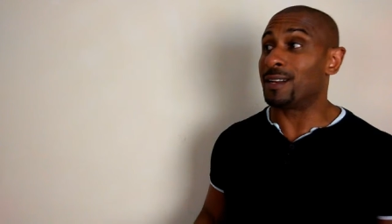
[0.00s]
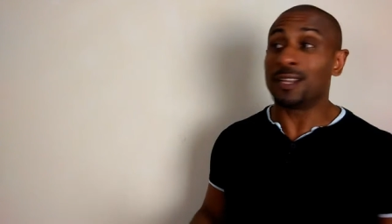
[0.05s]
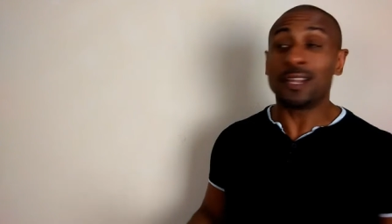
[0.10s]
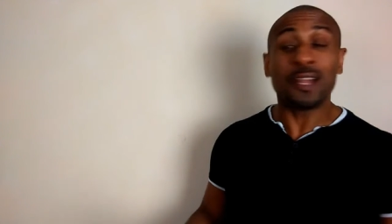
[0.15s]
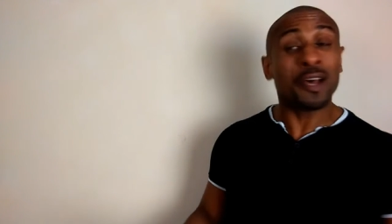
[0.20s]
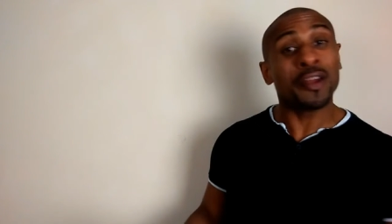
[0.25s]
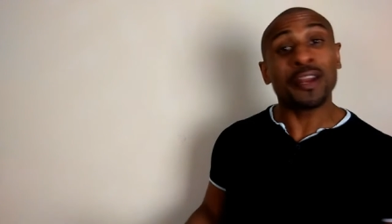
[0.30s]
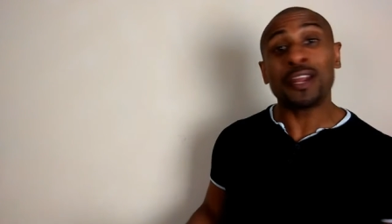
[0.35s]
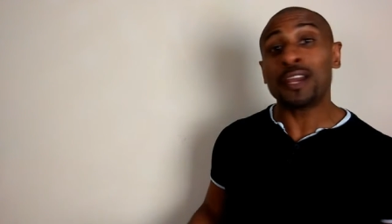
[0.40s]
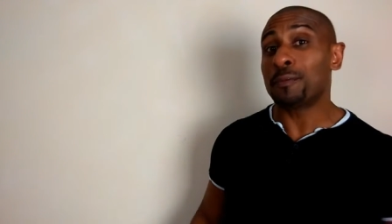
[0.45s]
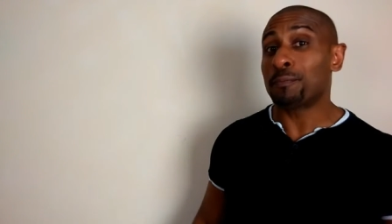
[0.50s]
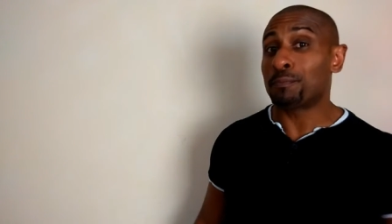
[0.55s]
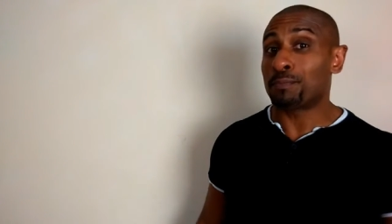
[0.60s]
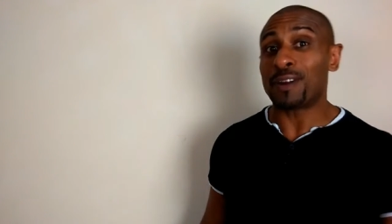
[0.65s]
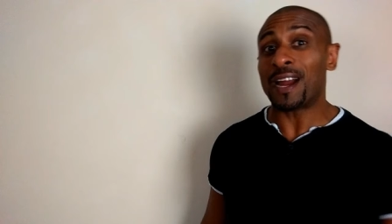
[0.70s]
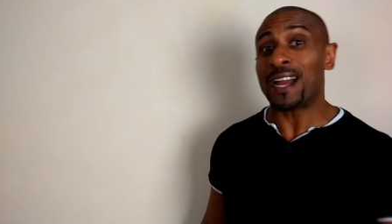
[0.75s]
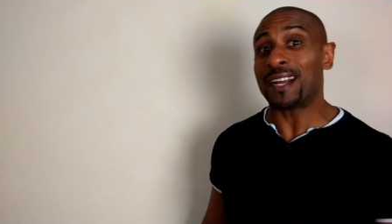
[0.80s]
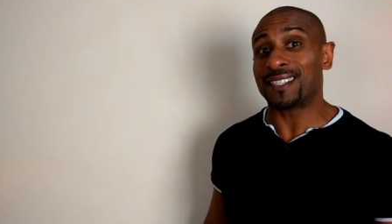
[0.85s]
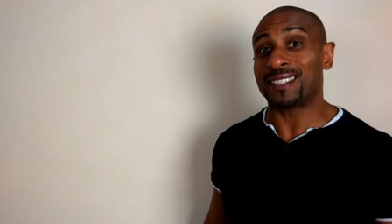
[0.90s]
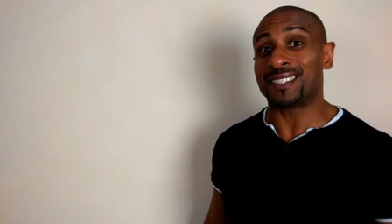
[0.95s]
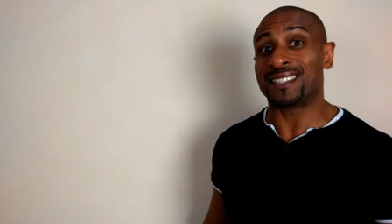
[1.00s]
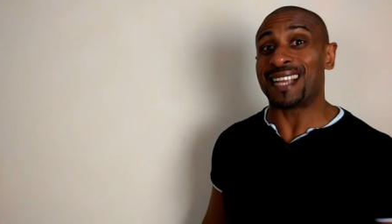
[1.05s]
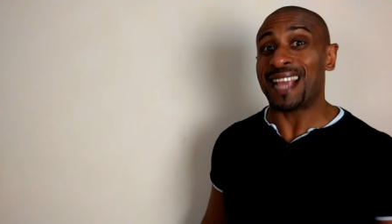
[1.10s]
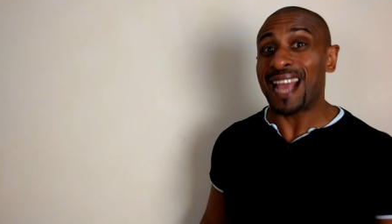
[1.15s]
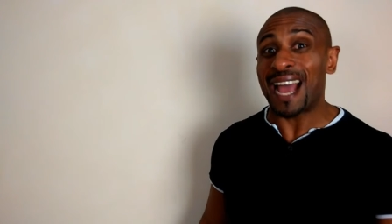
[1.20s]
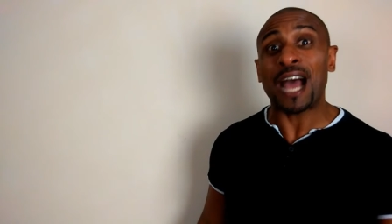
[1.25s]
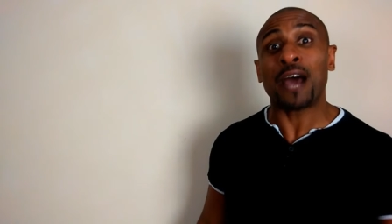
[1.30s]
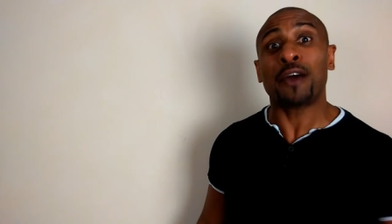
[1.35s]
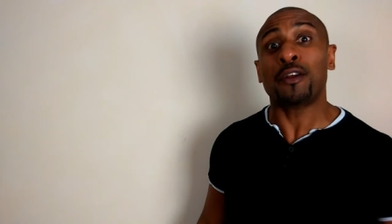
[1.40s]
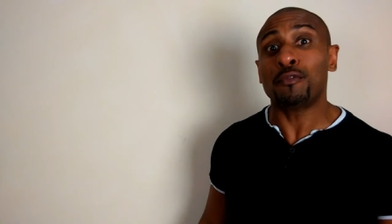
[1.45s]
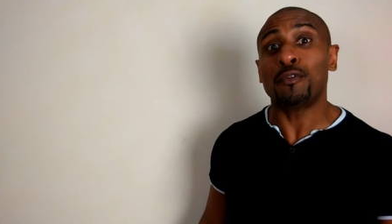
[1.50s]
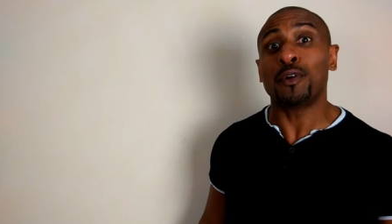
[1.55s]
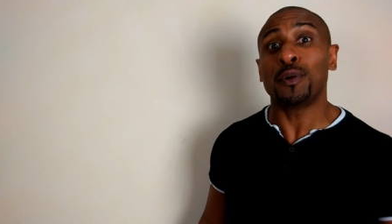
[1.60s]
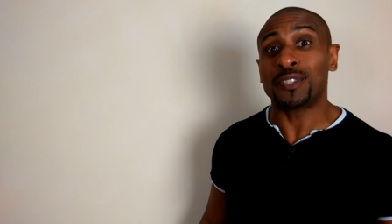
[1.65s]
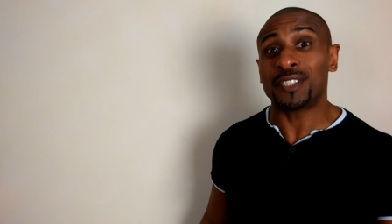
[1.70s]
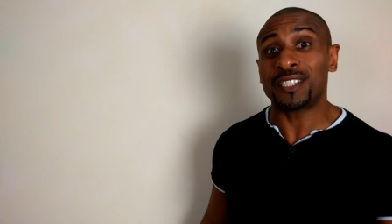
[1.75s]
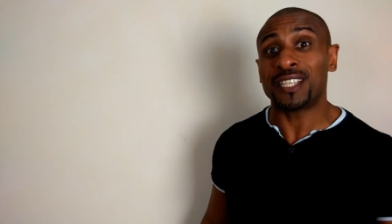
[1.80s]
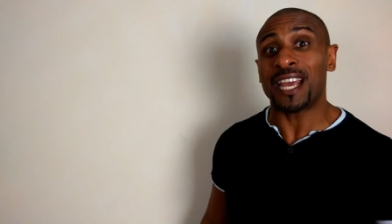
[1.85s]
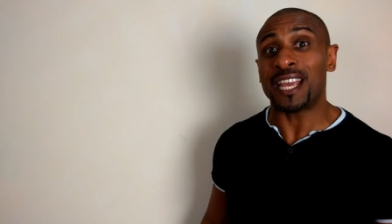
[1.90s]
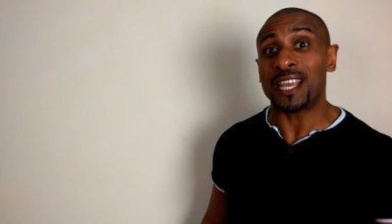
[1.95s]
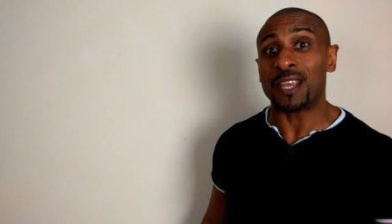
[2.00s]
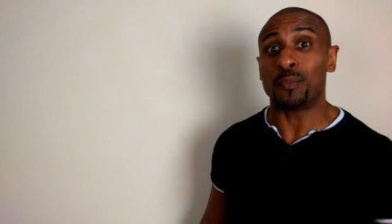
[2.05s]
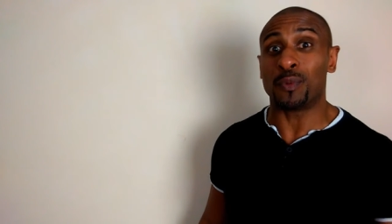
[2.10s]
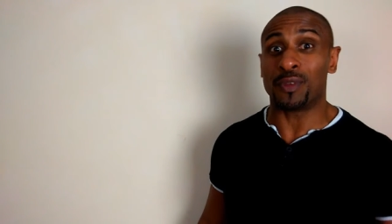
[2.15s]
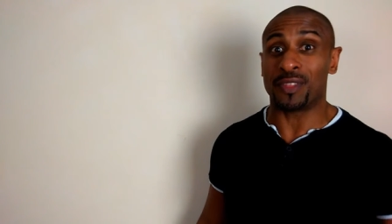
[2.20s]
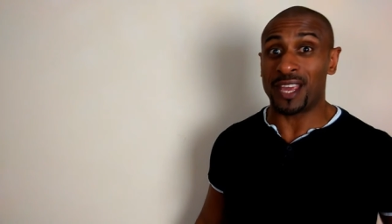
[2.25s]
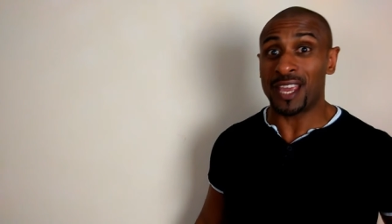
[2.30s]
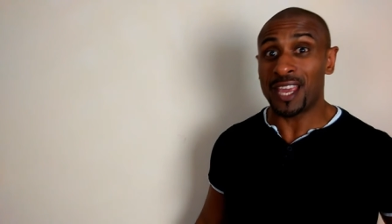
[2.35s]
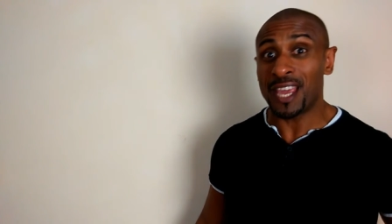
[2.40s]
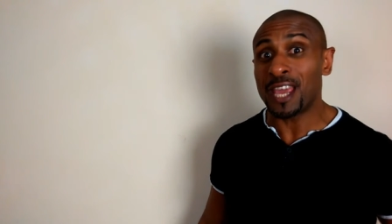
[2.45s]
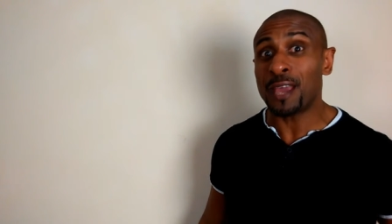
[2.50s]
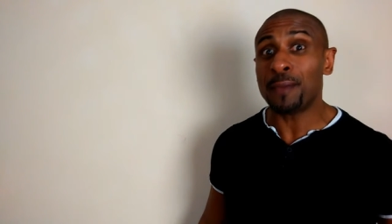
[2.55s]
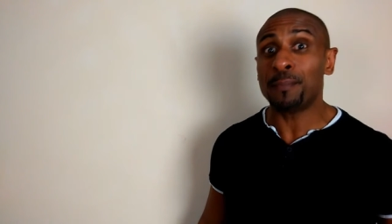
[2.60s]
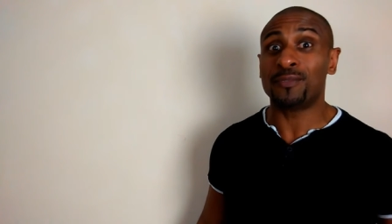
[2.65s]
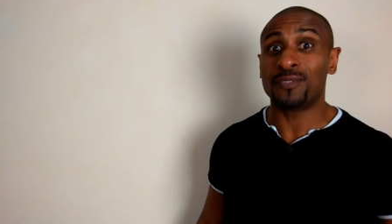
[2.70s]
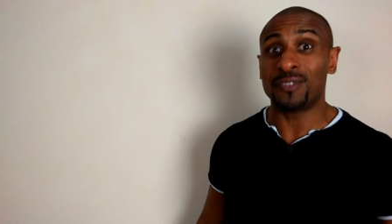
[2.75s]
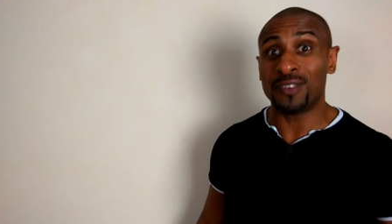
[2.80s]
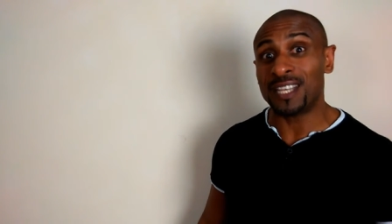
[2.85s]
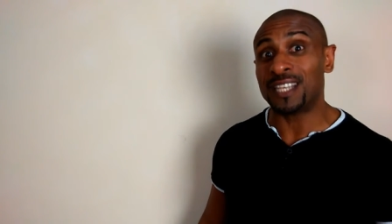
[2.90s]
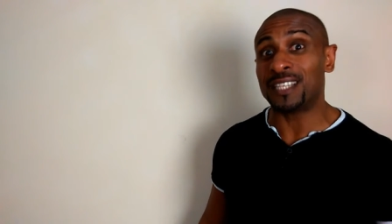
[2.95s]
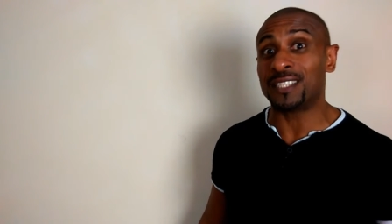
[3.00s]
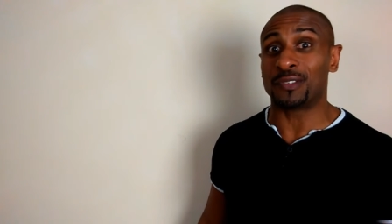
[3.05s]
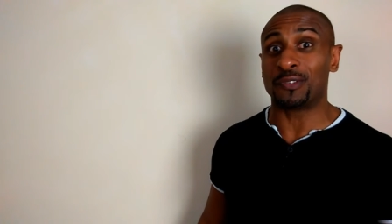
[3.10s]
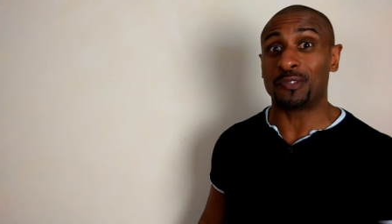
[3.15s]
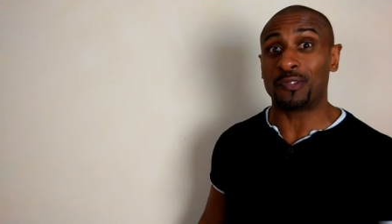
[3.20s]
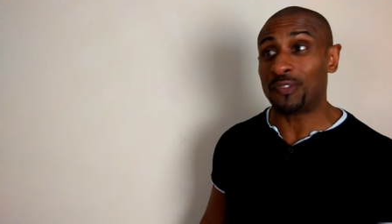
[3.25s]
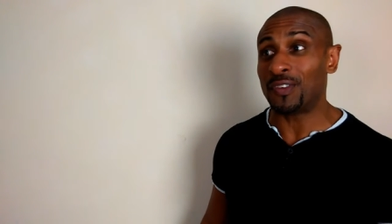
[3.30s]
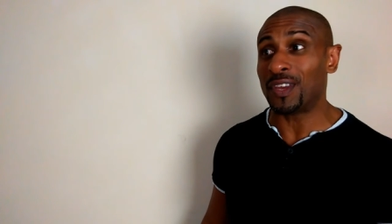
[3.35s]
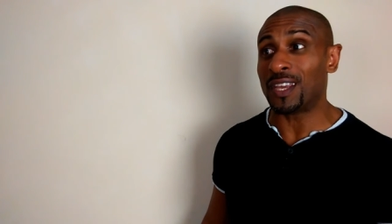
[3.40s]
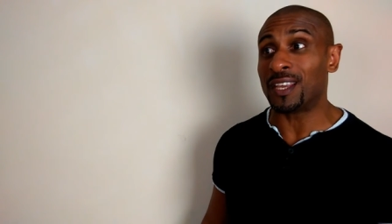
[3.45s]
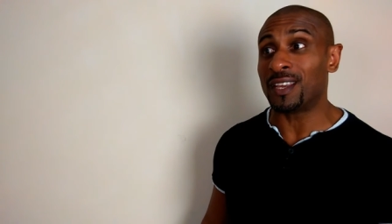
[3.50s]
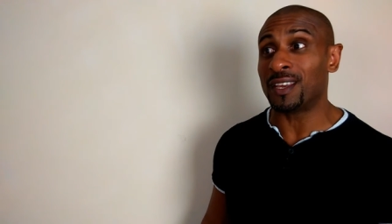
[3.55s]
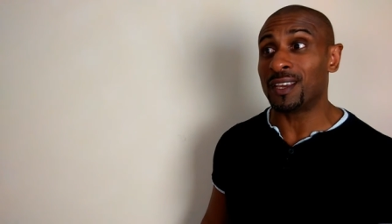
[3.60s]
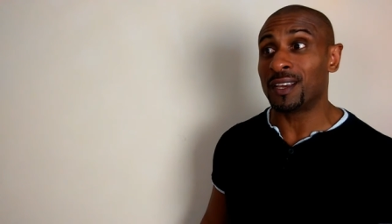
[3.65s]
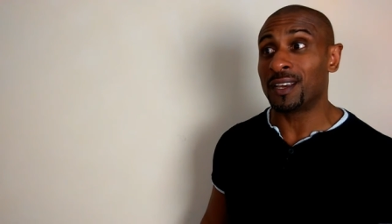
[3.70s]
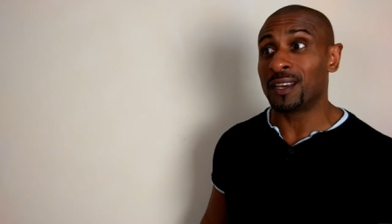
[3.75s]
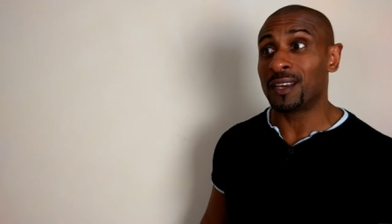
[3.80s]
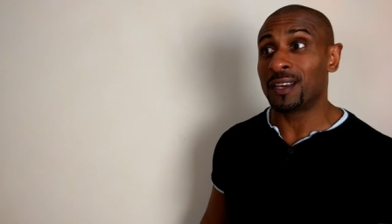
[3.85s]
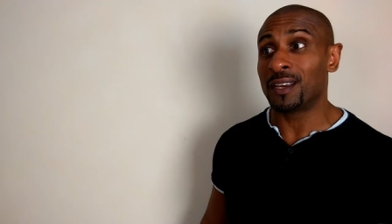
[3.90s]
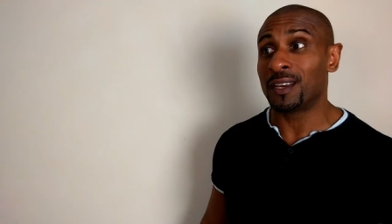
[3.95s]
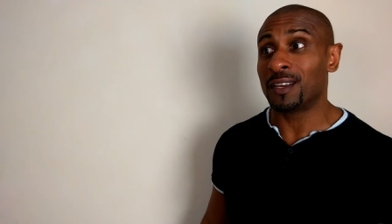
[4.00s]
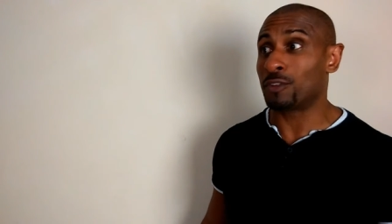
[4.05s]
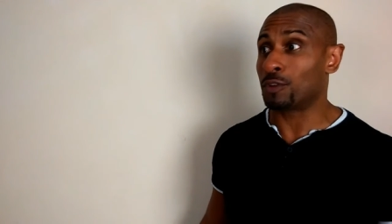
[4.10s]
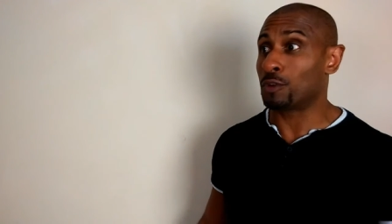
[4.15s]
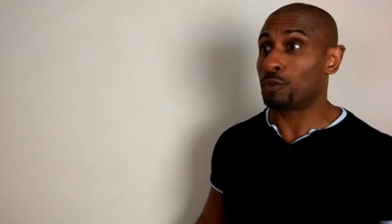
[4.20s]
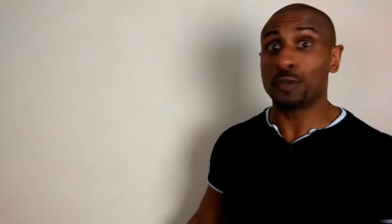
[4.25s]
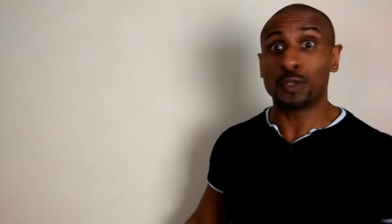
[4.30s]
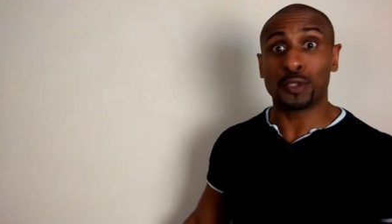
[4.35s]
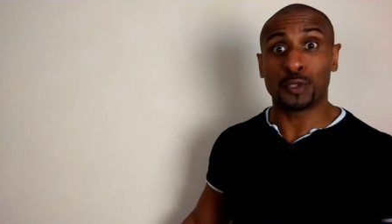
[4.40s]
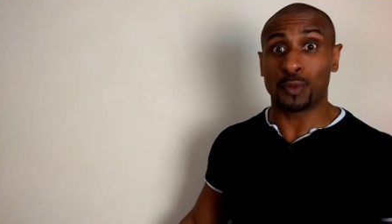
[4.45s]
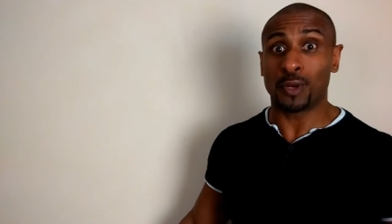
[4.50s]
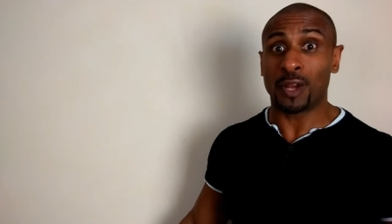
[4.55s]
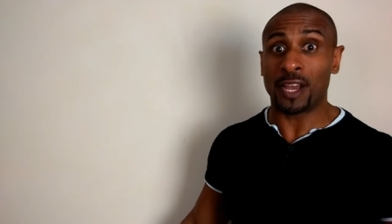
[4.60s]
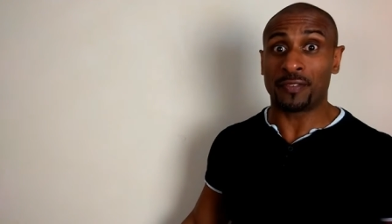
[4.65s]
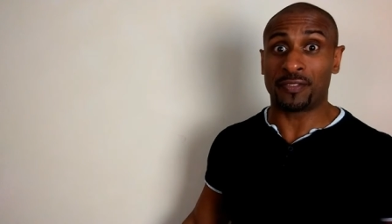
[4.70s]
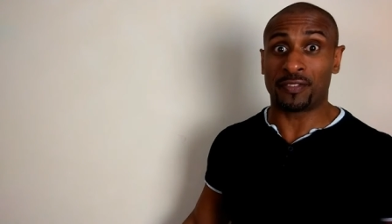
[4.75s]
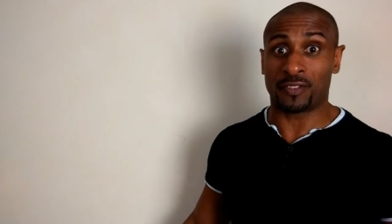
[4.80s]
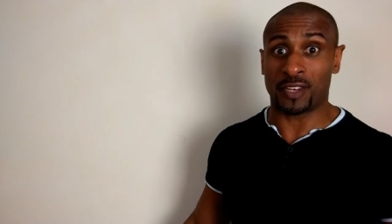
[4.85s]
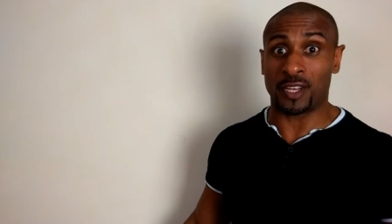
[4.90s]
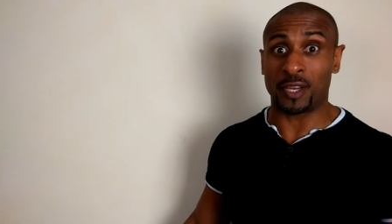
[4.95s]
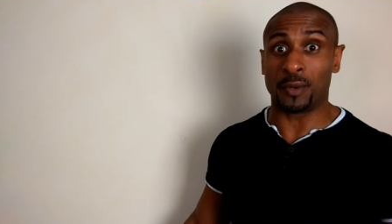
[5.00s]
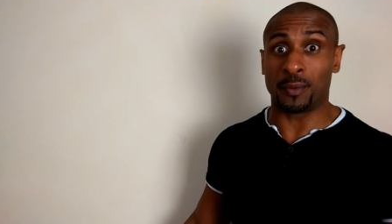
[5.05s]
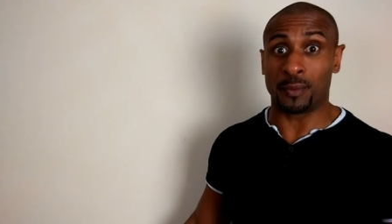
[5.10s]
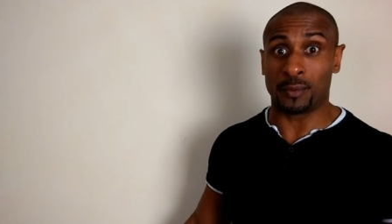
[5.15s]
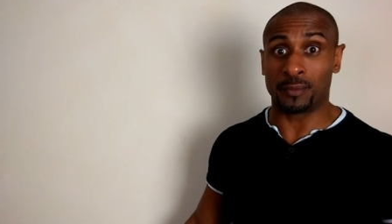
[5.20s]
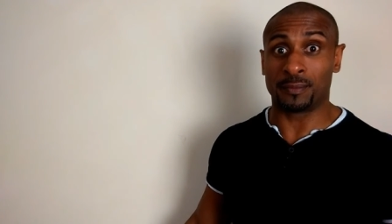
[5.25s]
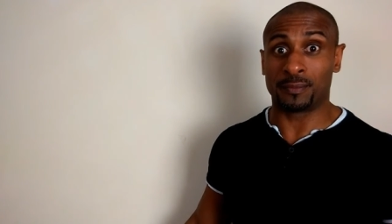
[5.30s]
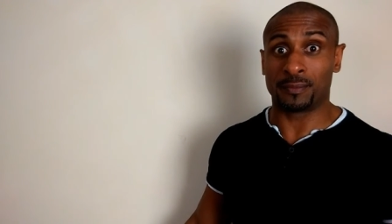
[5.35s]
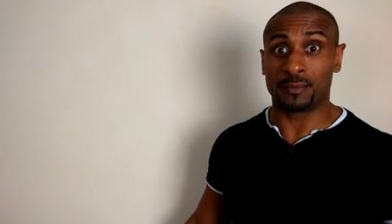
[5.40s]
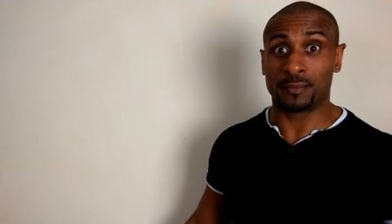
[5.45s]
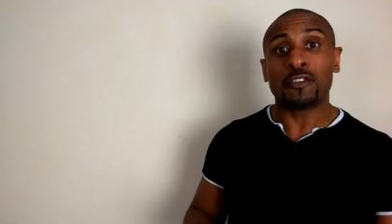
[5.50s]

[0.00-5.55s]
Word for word: And learning and practicing how to rotate with the hips, knees and feet is a crucial life skill.